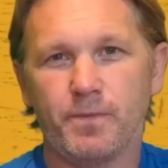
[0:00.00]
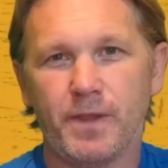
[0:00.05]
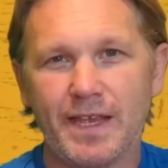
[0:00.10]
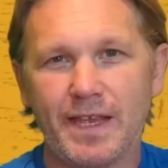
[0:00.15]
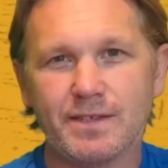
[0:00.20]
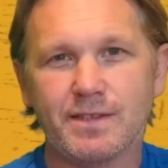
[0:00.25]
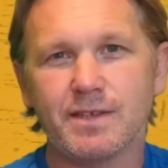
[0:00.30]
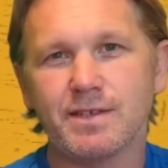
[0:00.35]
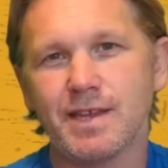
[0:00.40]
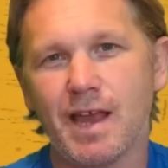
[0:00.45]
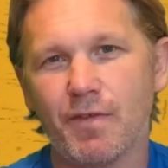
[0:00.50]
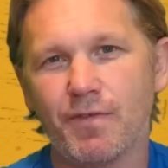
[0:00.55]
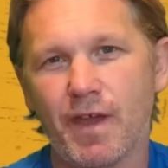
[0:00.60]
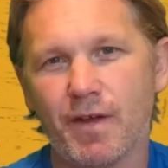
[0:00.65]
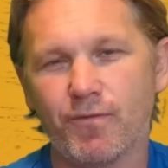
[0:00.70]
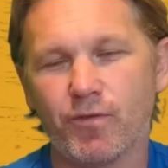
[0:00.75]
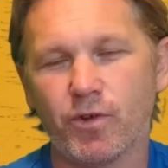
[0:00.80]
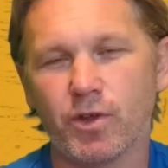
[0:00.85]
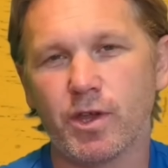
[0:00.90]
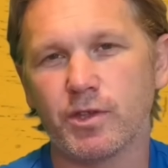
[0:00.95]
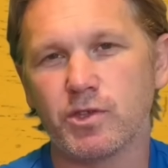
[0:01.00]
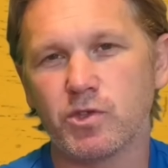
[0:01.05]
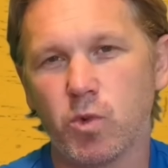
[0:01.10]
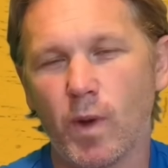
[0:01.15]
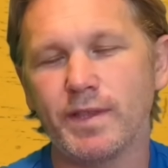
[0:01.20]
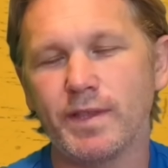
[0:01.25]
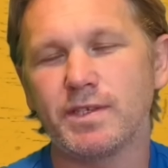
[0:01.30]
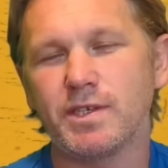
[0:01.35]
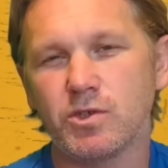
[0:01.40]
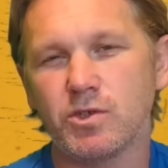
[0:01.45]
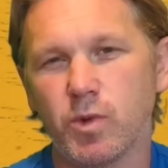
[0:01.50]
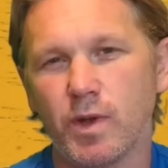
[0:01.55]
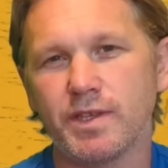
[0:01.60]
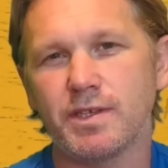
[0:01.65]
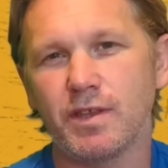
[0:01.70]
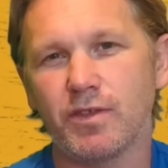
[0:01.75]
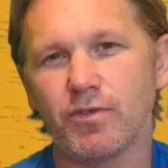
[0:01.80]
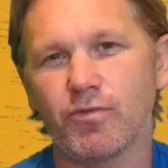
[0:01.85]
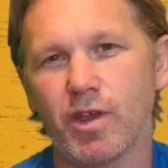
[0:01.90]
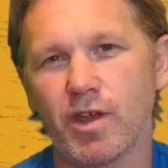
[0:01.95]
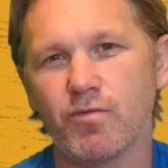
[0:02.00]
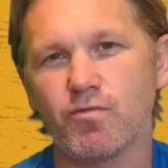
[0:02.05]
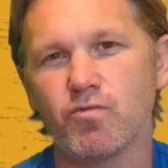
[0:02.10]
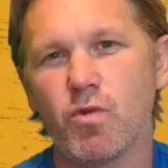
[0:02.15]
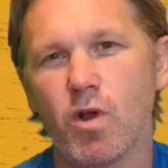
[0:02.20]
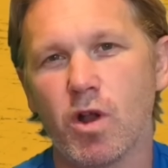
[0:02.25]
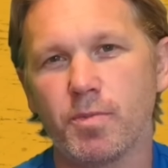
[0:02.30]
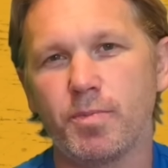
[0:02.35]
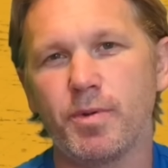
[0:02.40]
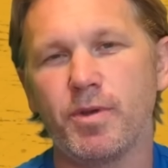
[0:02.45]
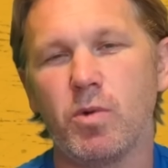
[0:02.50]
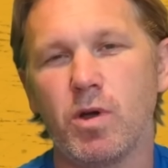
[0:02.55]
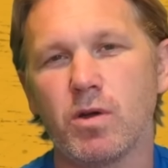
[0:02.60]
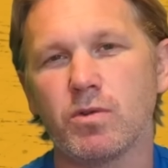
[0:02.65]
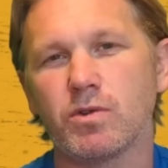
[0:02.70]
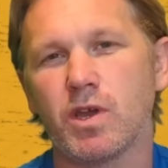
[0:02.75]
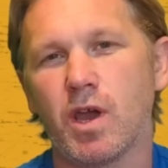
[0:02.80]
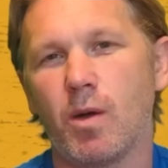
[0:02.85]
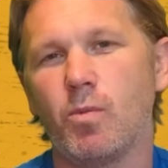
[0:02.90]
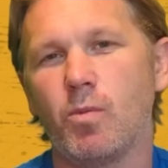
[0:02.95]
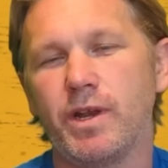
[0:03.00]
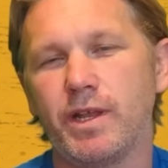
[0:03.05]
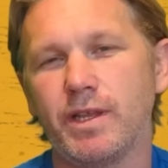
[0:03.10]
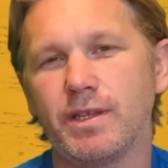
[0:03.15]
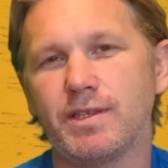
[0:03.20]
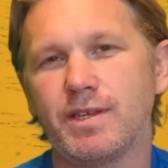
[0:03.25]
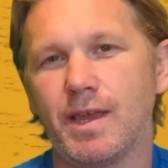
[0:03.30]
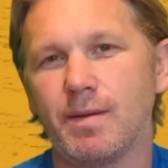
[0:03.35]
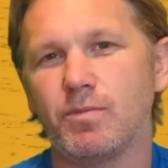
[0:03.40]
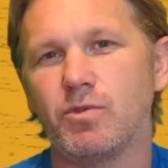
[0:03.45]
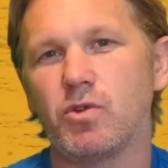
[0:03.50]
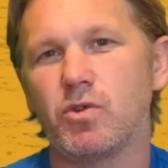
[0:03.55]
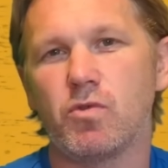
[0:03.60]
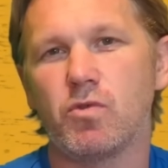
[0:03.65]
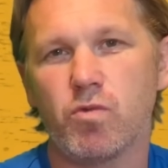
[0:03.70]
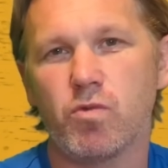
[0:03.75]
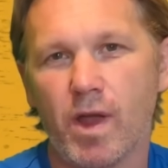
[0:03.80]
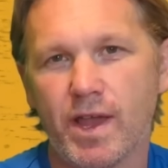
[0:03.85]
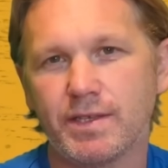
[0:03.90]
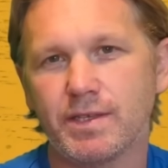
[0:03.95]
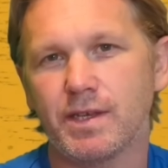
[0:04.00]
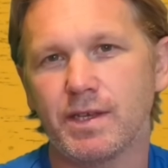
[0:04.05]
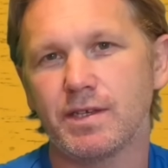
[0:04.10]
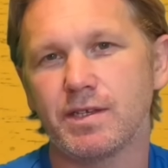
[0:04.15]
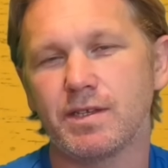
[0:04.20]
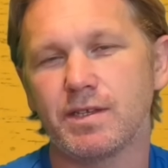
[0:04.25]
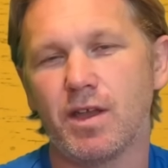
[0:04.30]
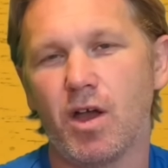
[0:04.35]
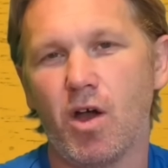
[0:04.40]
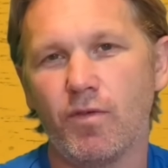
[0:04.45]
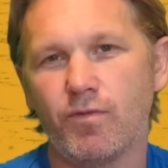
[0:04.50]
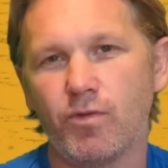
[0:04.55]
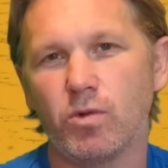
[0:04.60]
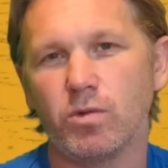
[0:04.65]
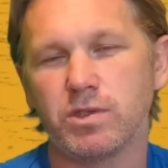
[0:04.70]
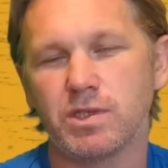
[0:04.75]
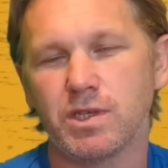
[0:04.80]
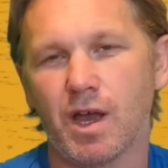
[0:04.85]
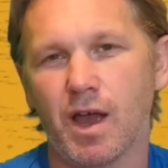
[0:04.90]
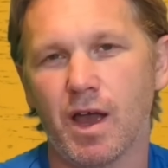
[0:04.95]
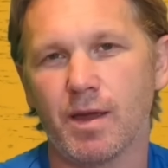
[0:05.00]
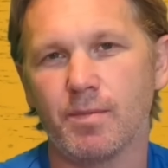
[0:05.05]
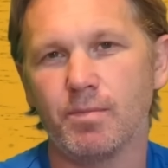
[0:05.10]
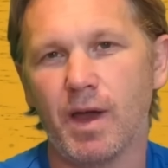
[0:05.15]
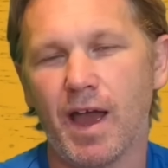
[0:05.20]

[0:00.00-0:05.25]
Is the South Africa 2023 Rugby World Cup winning team the greatest of all time?